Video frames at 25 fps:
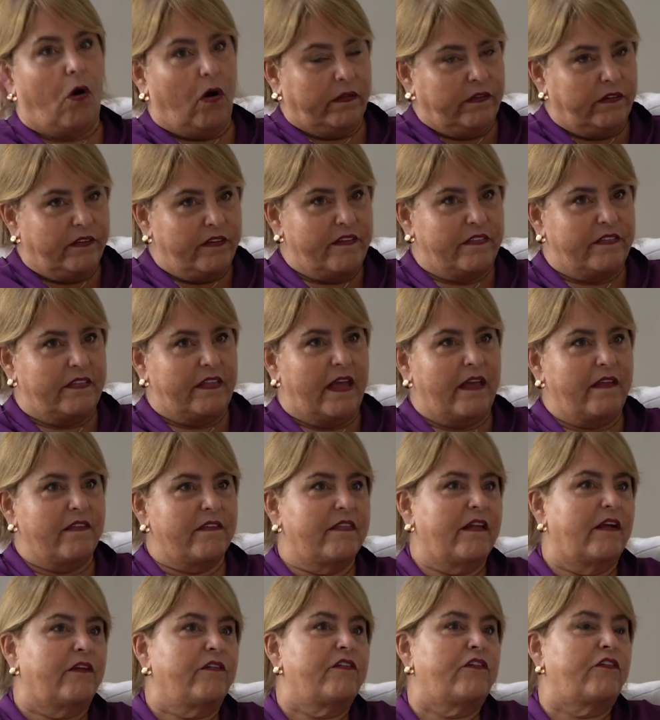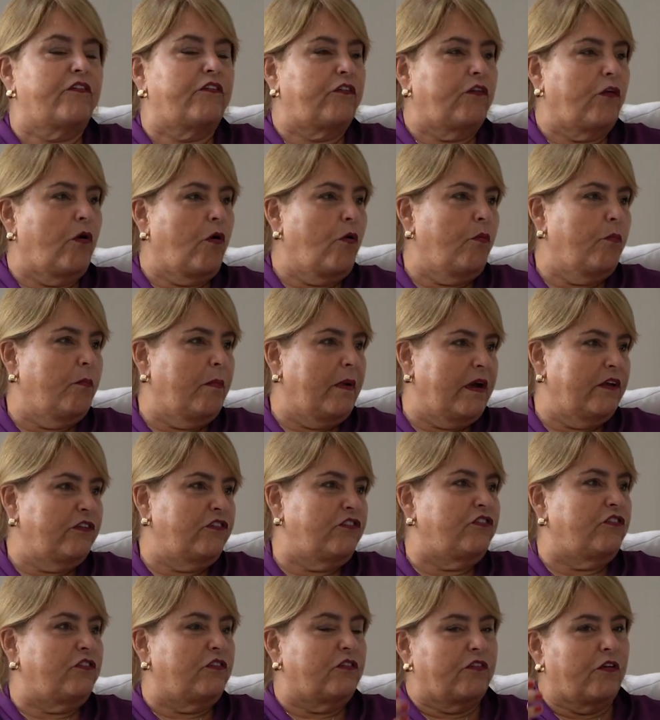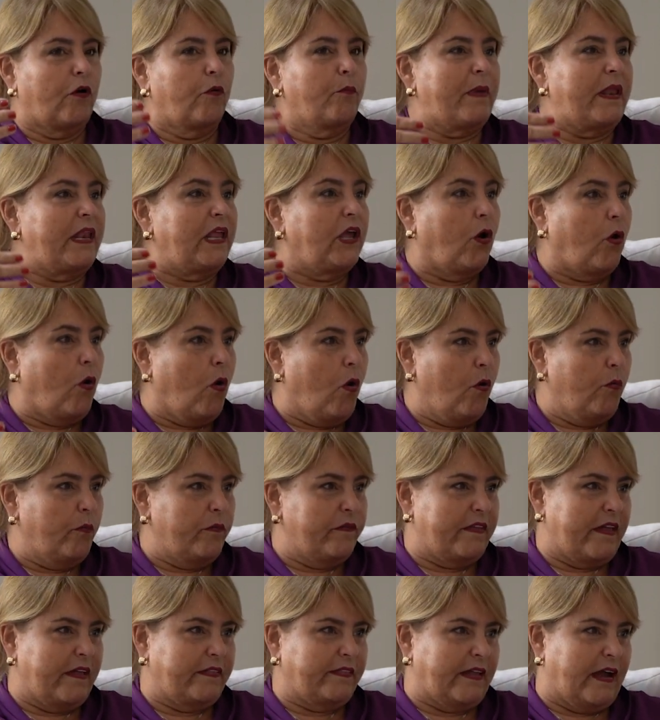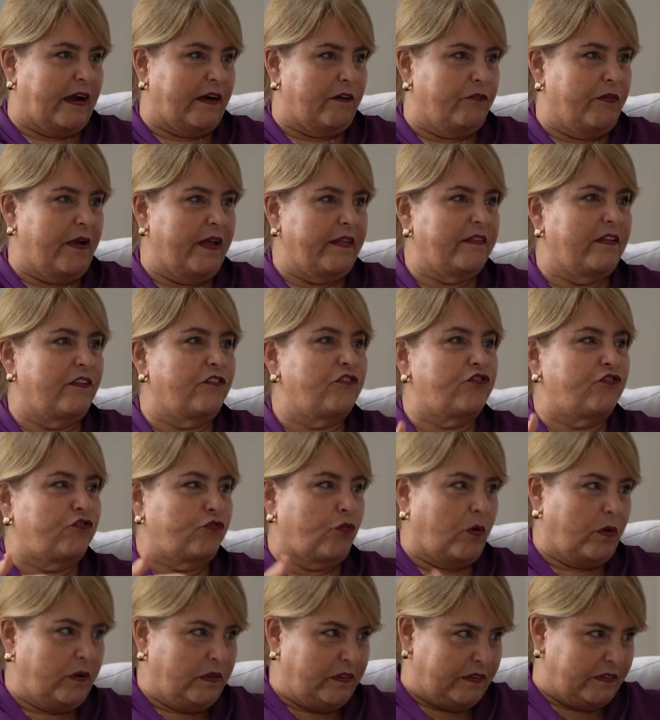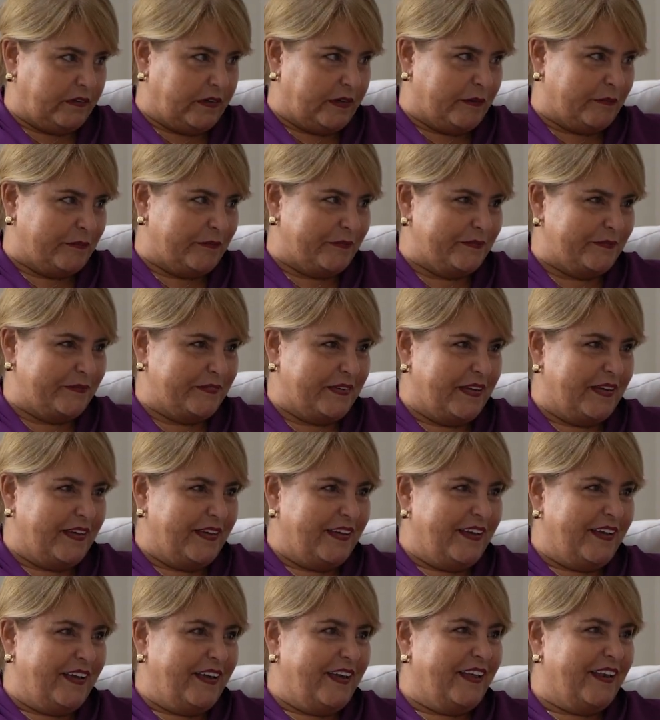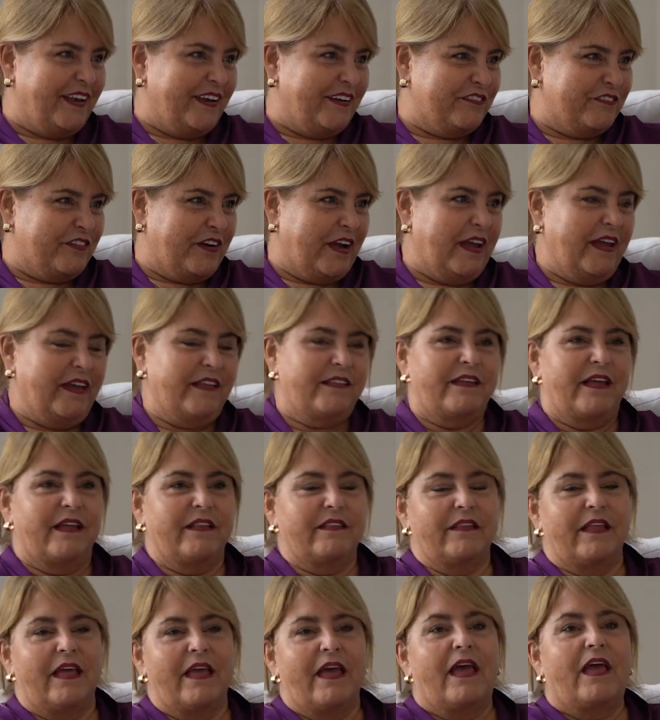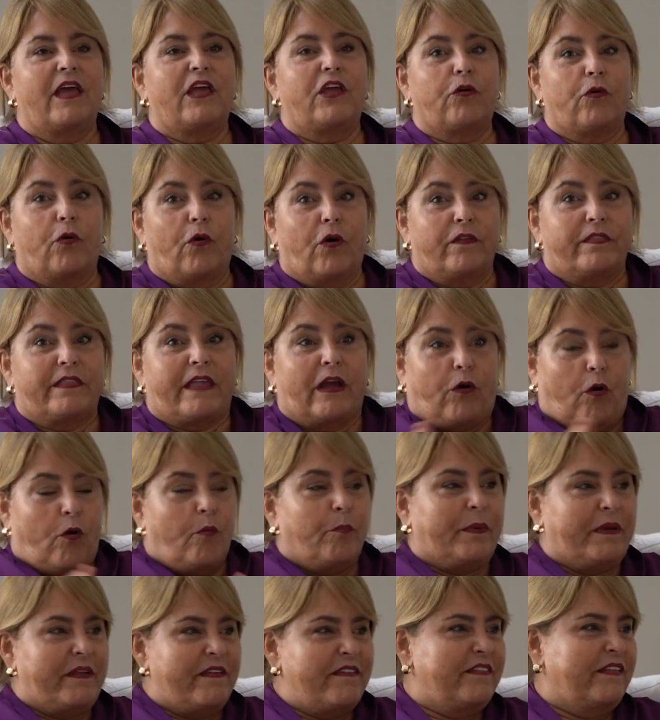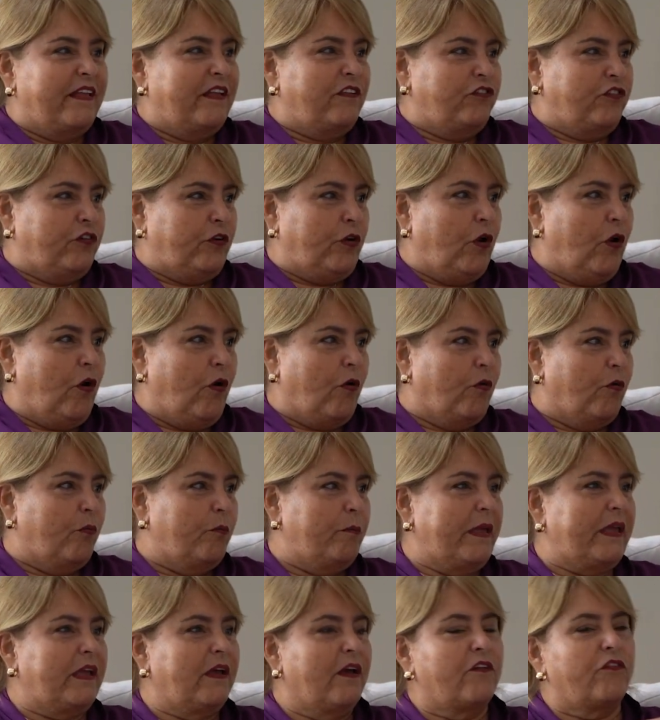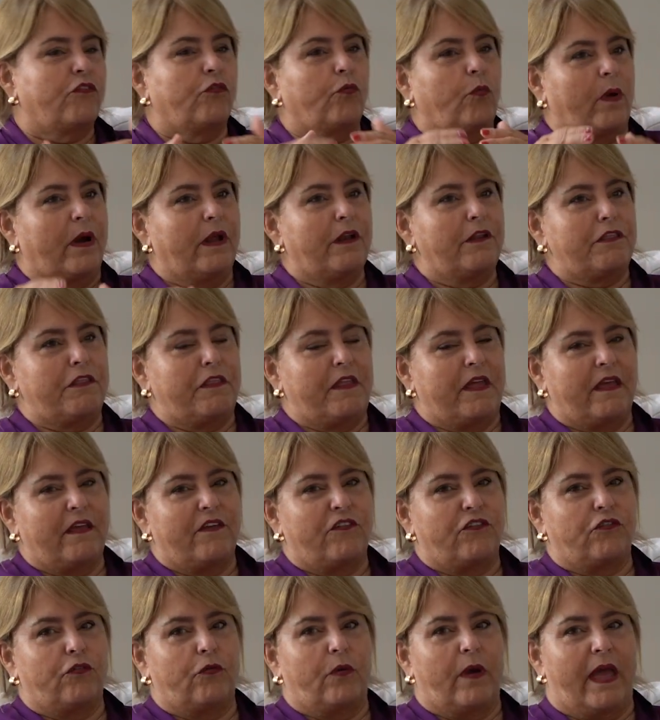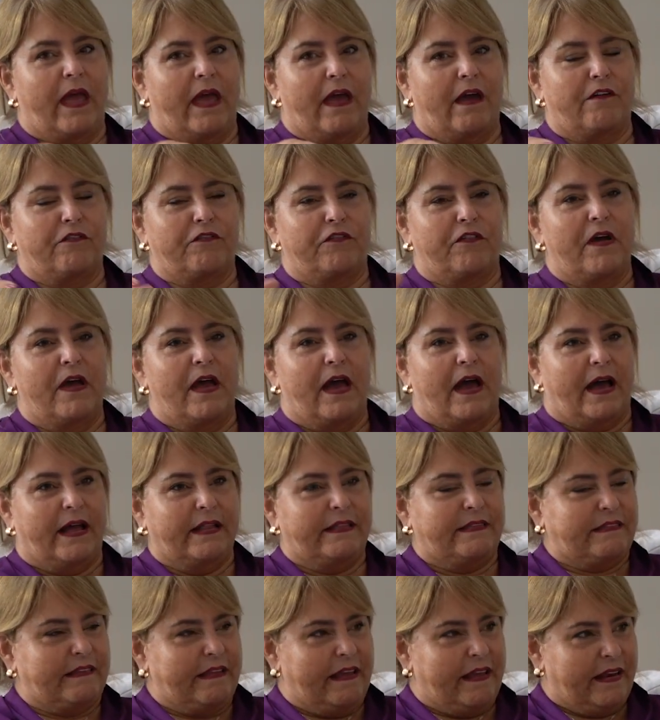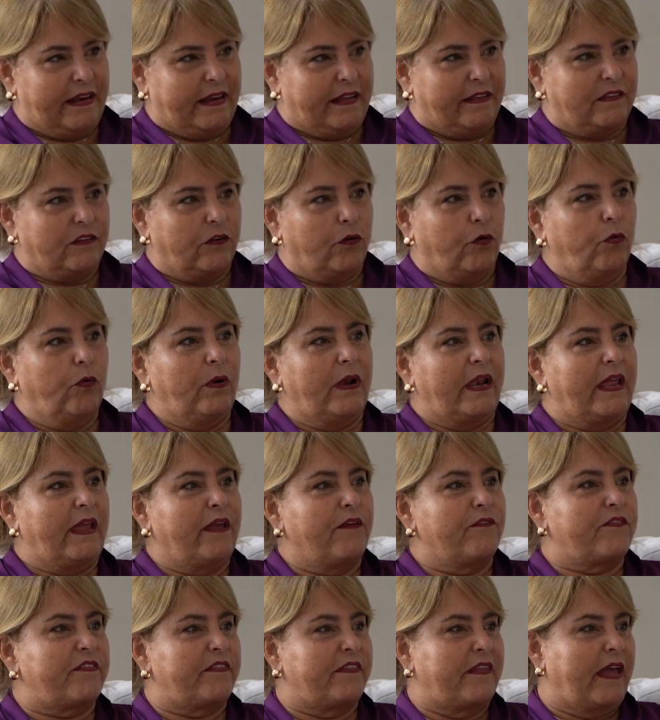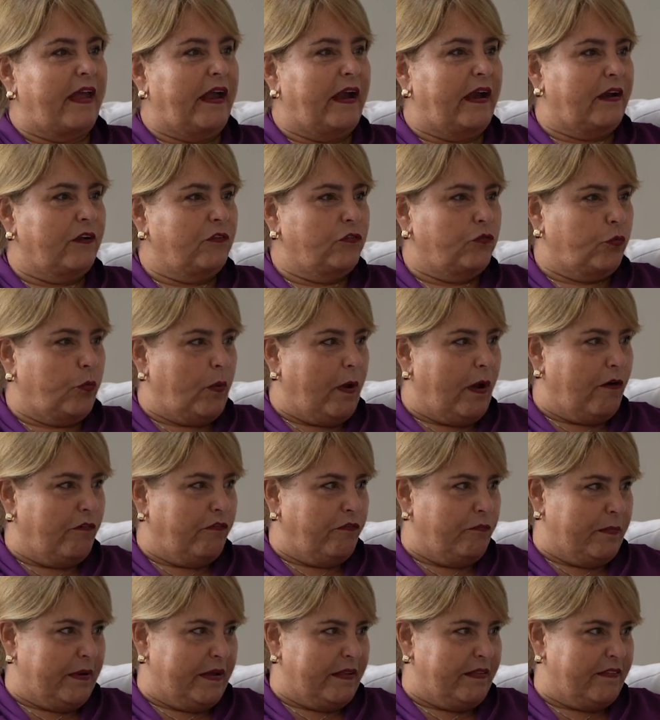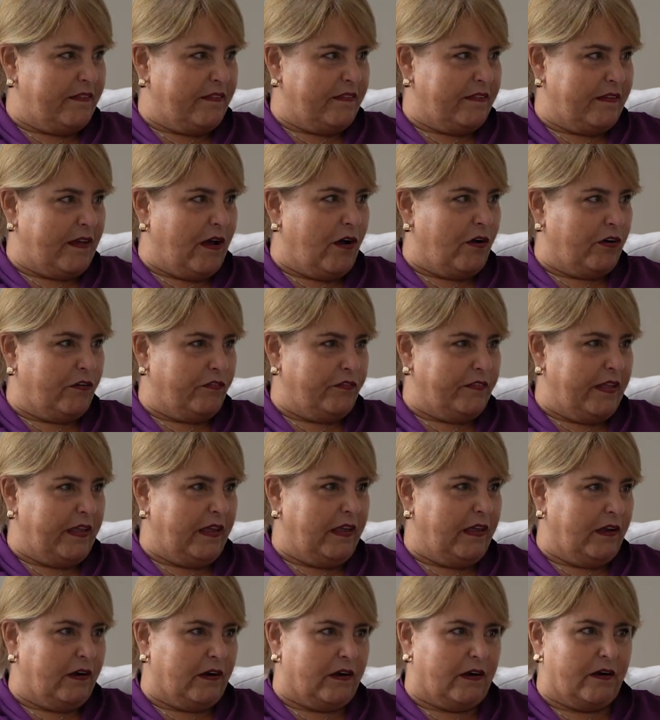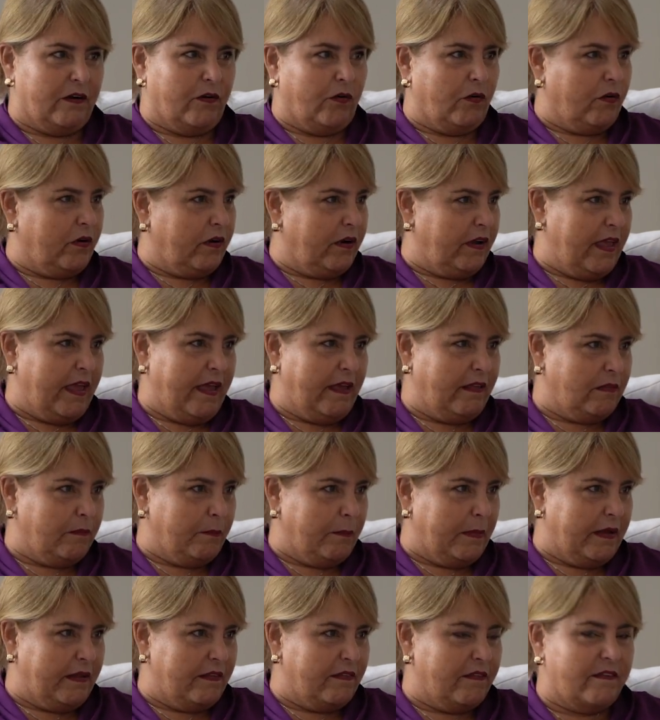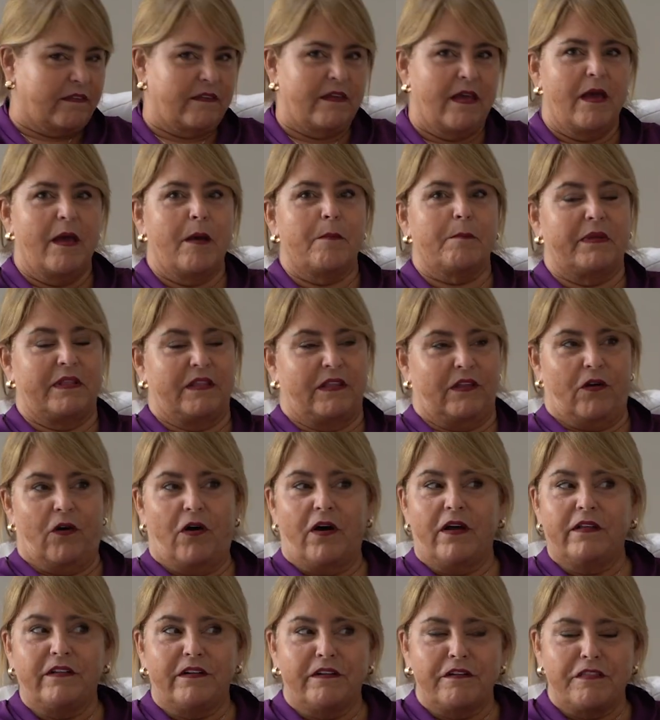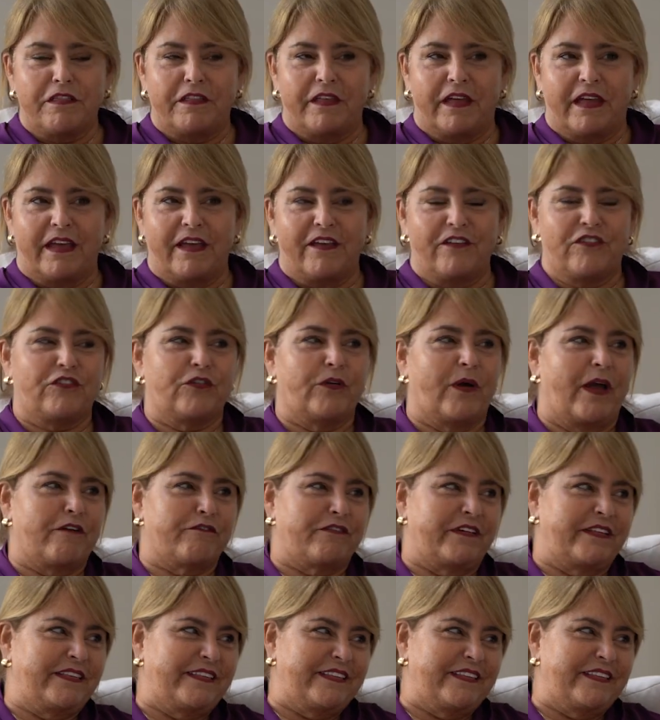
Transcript: other states, there is so much so many homes that are rented short term. Mm-hmm. Right? And mm-hmm the companies need to know because one thing is to have a tenant who lives there 12 months out mm-hmm. of the mm-hmm. year or 8 months but the other thing is to have a